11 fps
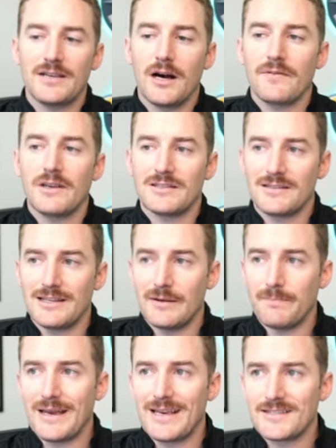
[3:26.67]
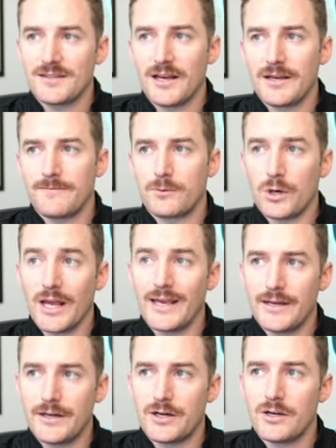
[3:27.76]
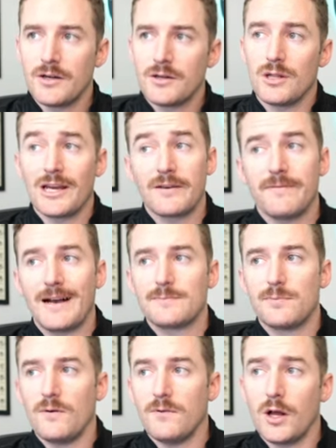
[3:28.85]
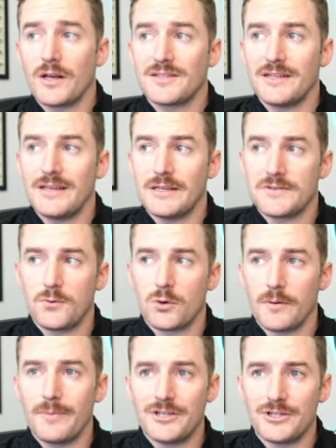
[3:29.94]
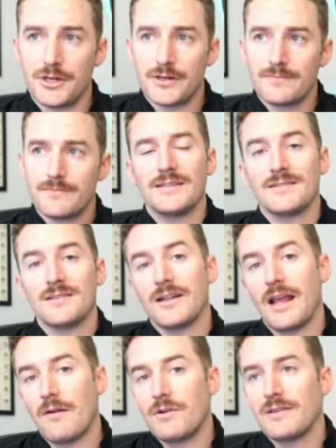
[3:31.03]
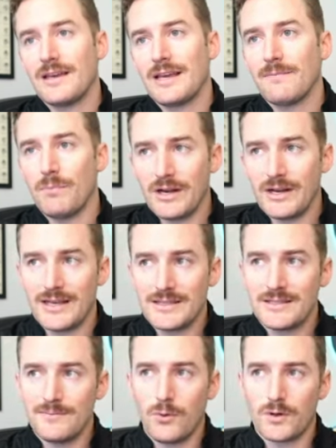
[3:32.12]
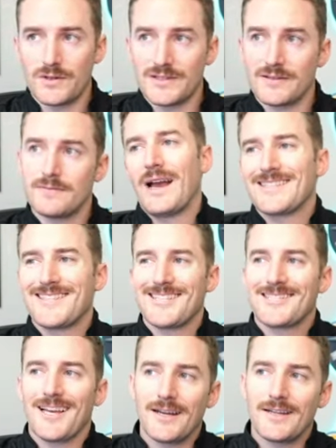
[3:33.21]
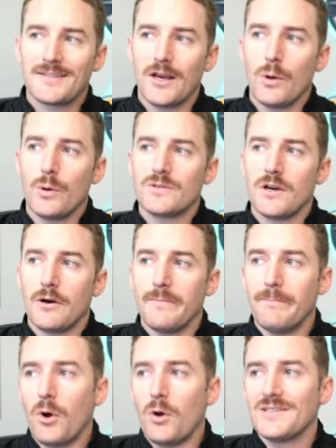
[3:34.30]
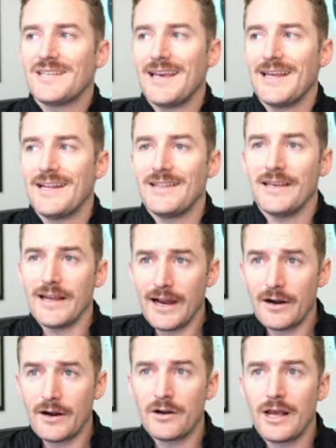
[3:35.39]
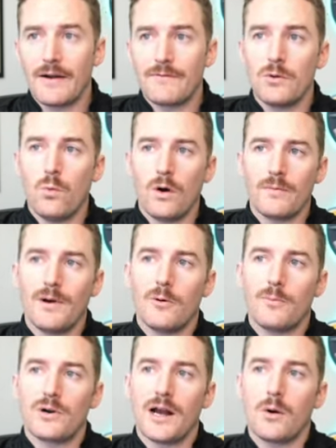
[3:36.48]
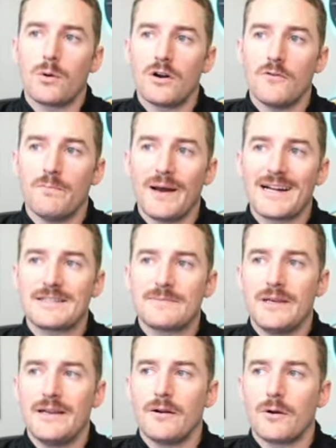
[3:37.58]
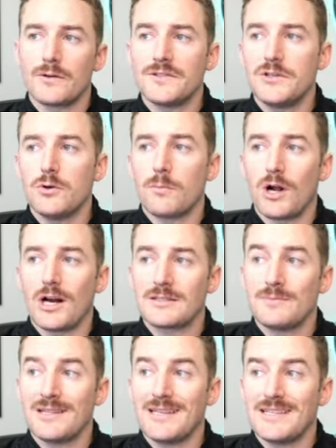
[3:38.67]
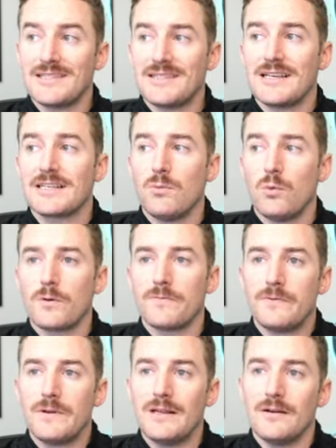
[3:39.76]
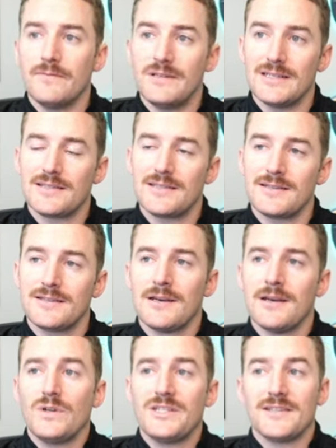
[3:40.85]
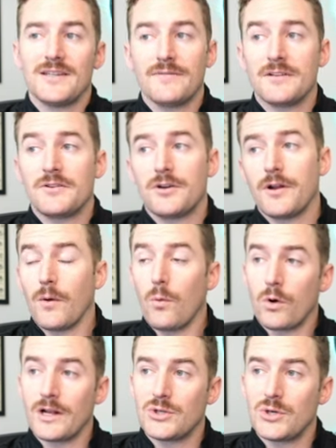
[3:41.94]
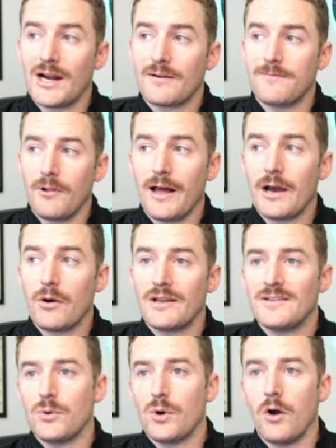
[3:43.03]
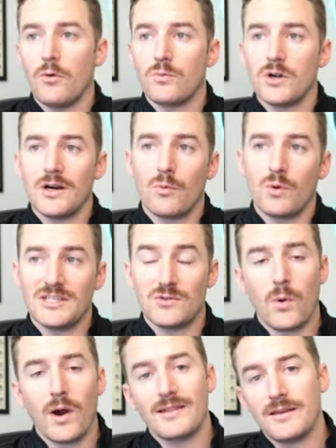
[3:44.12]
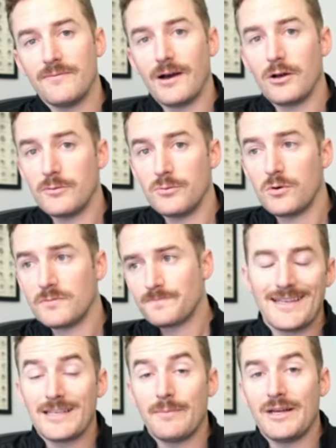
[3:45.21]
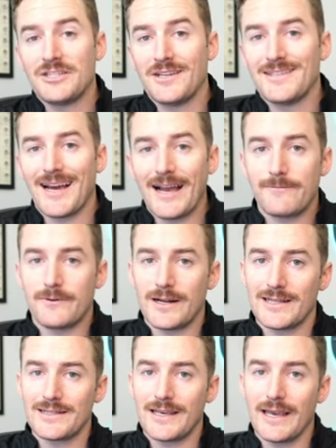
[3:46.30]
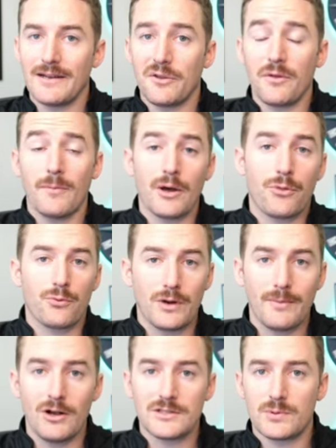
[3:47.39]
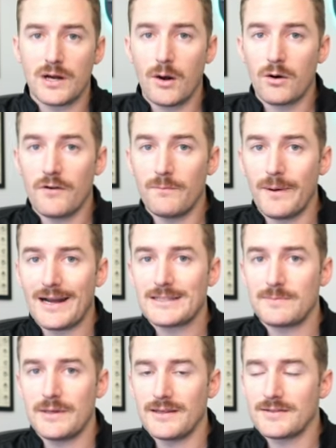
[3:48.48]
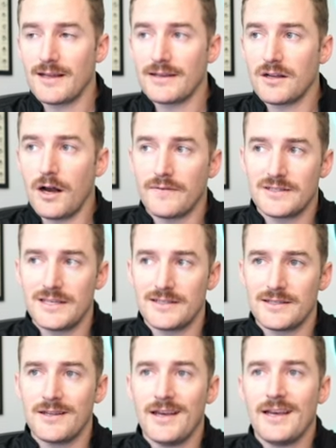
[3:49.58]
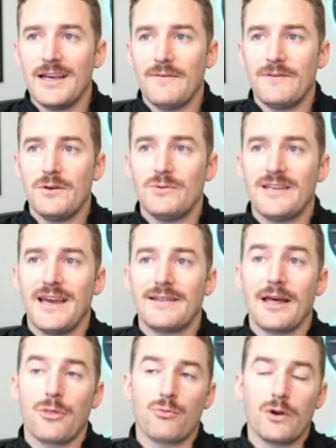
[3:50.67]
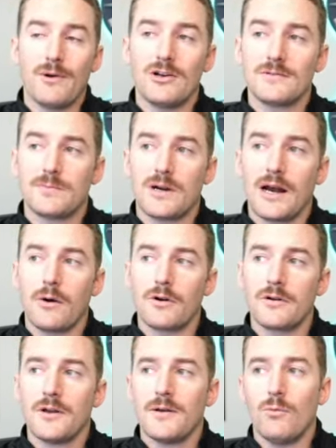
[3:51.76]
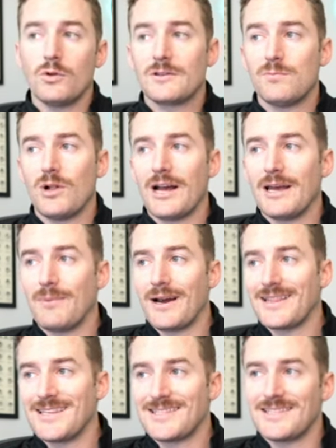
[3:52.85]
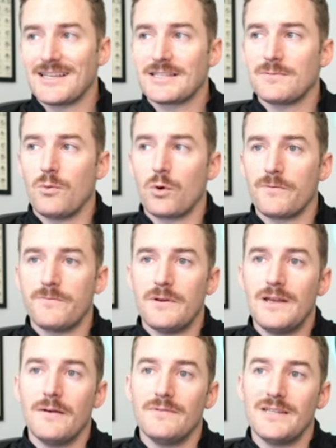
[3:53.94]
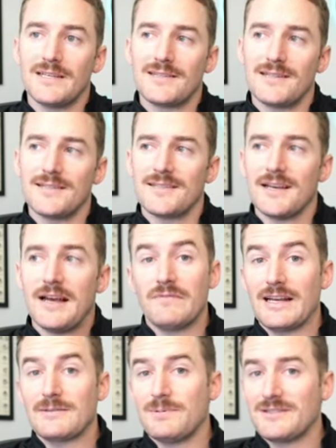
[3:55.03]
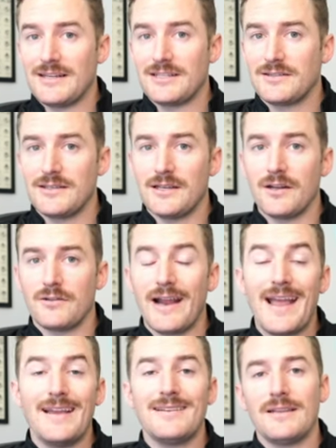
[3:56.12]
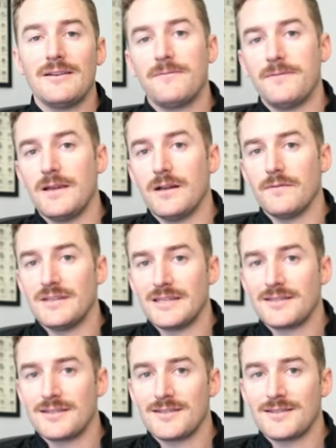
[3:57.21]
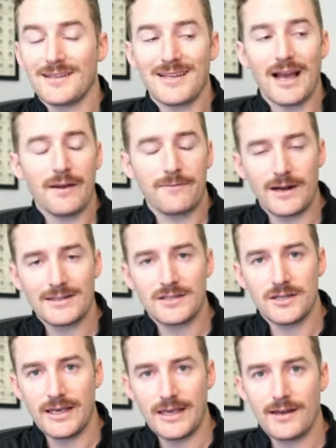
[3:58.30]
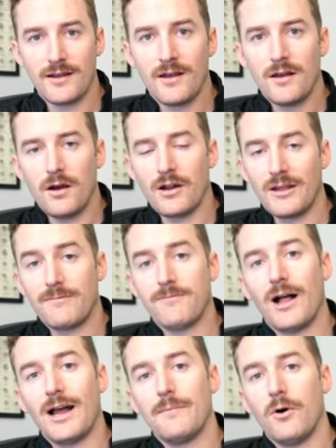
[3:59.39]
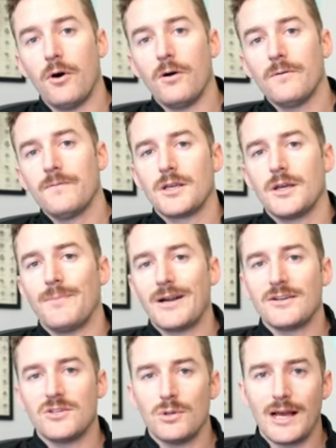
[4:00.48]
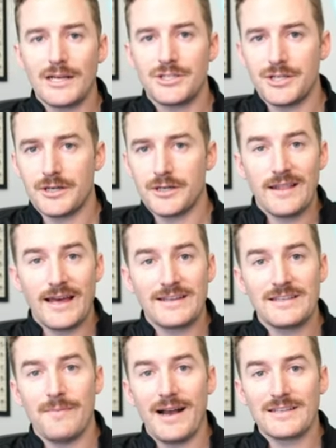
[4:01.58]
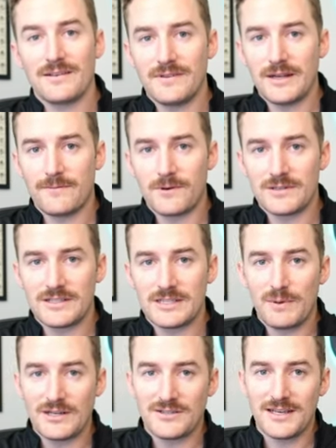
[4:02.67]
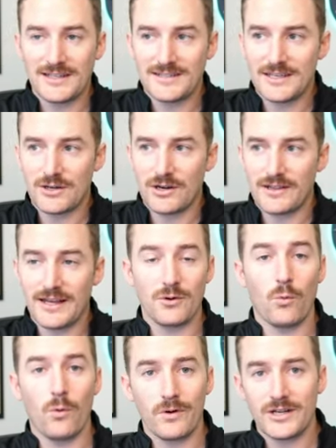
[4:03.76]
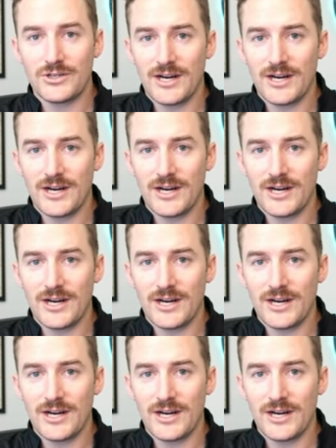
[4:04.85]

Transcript: is obviously the baseline for a hitter, like fastball velocity is for a pitcher. It's not everything, but it is important. As the science goes on balls hit in the air, every 1 mile per hour of bat speed earns you approximately 6 more feet of distance, which is enough to turn a warning track flyout into a home run, which is widely valuable. As I mentioned, Ty France gained about 3 miles per hour of bat speed this last offseason. If you take that 3 miles per hour, multiply it by the 6 more feet of distance, that's potentially another 18 feet of distance that Ty France could get on a fly ball compared to last year. That is a massive difference, especially considering that the warning